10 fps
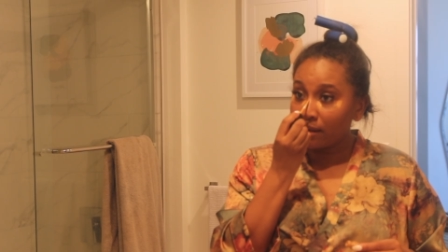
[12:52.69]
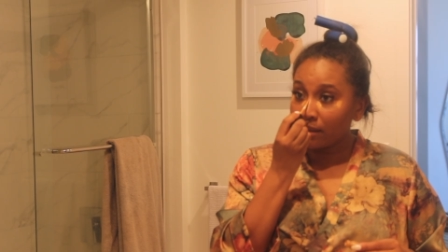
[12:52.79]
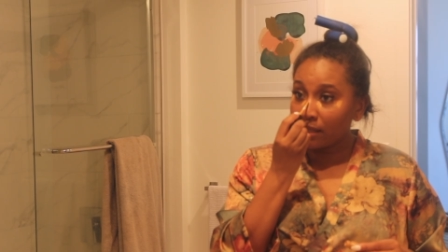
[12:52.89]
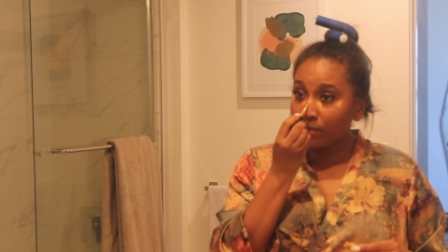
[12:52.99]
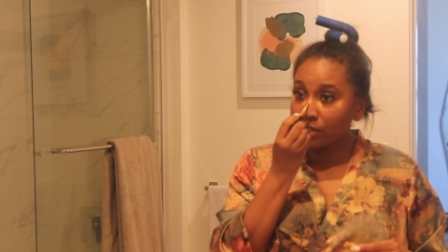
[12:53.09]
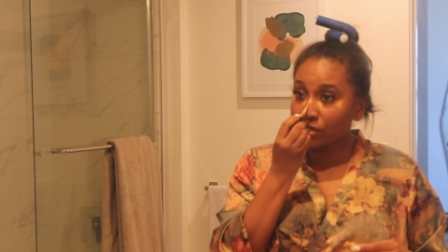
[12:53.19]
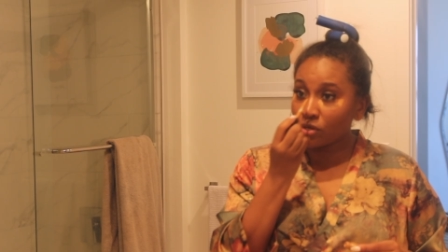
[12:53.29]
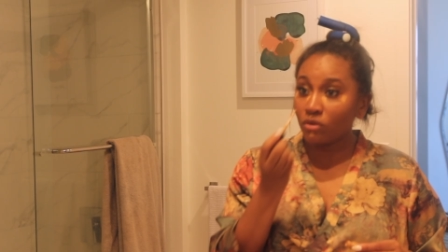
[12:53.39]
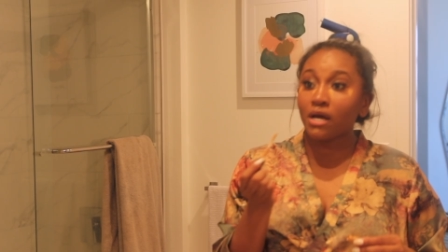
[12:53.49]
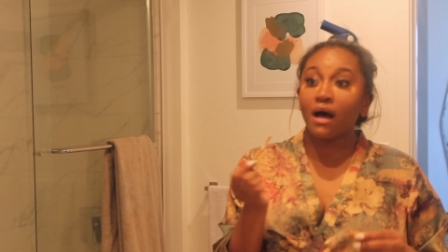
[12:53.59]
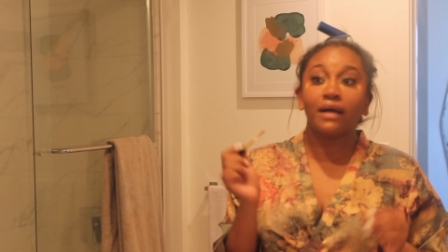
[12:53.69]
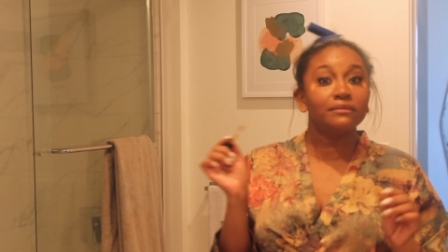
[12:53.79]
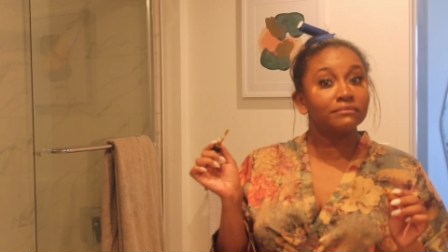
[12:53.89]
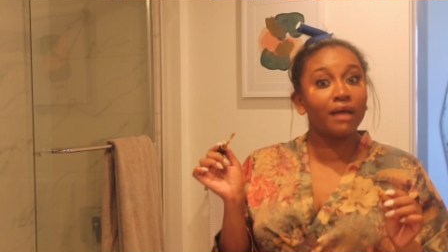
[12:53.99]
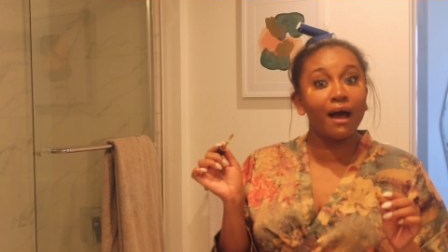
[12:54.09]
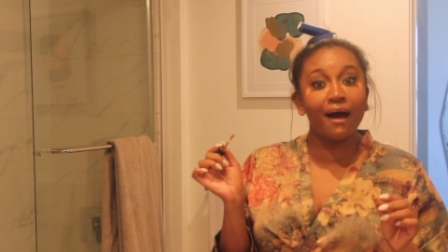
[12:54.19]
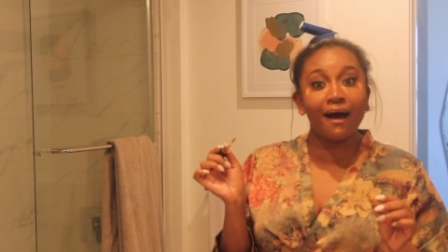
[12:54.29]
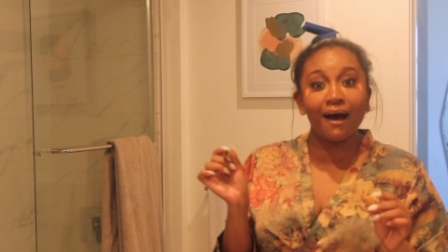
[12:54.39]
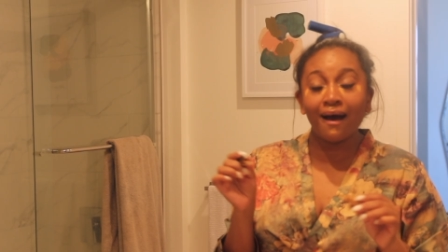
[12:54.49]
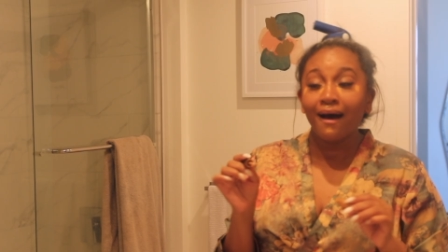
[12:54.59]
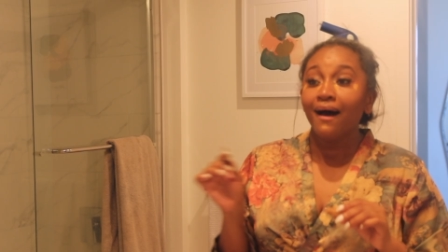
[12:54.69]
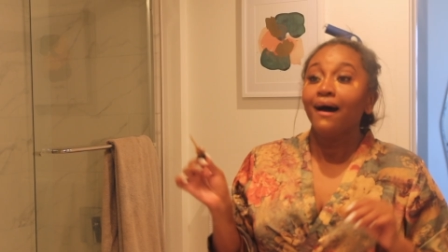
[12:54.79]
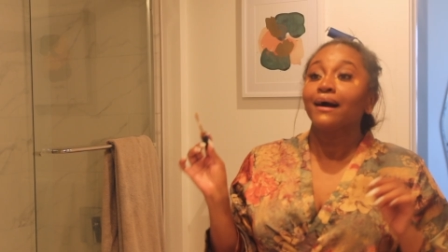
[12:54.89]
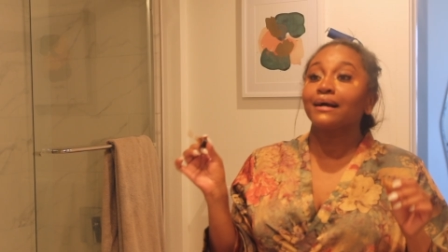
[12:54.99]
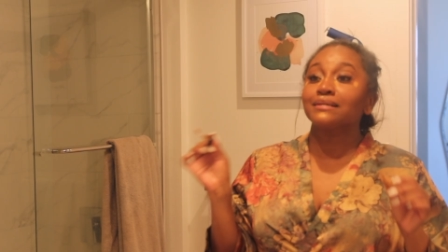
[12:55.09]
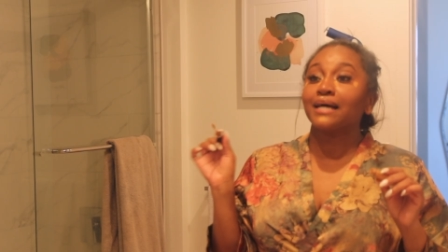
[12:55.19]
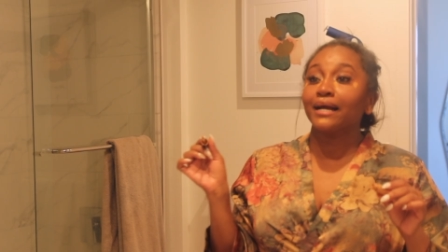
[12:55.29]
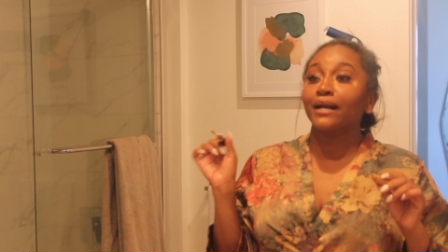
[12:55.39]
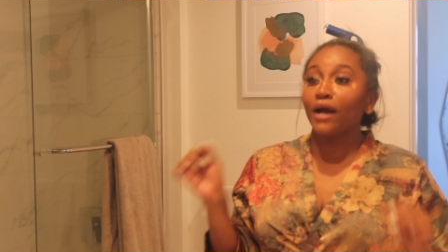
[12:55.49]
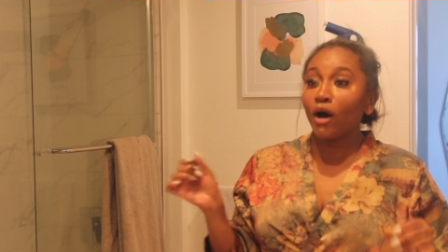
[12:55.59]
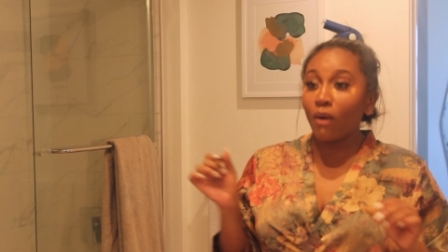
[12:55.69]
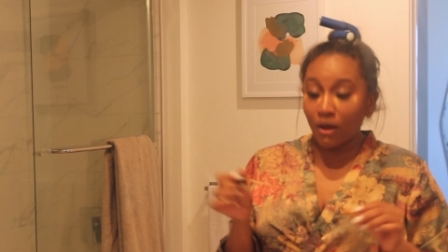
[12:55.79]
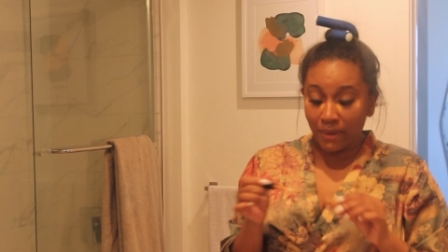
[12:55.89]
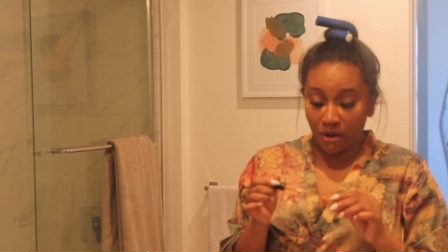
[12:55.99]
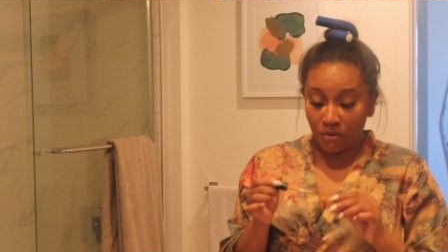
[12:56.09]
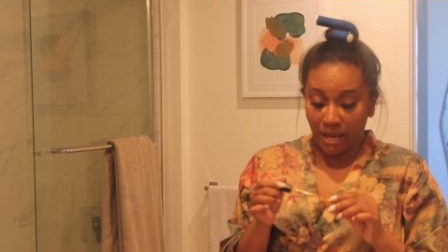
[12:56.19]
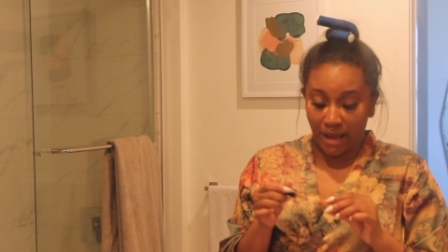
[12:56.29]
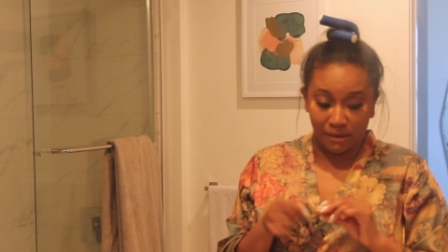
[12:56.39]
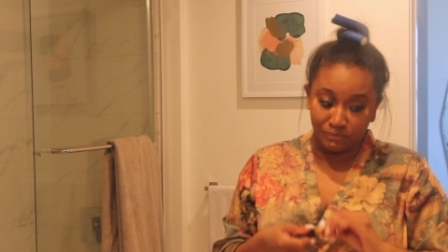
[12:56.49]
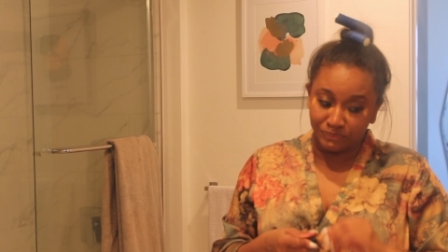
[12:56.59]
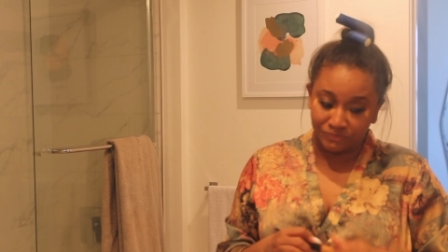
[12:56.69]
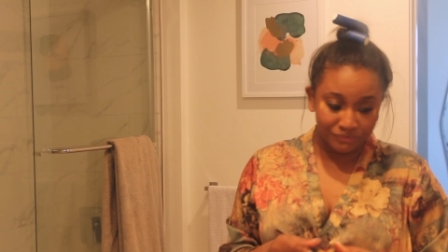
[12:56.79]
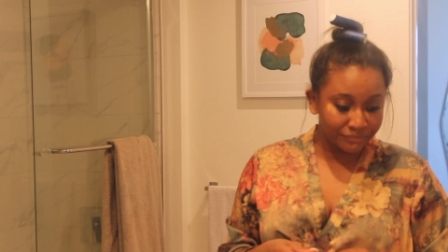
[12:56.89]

Let me just hold on, because I know I'll be okay.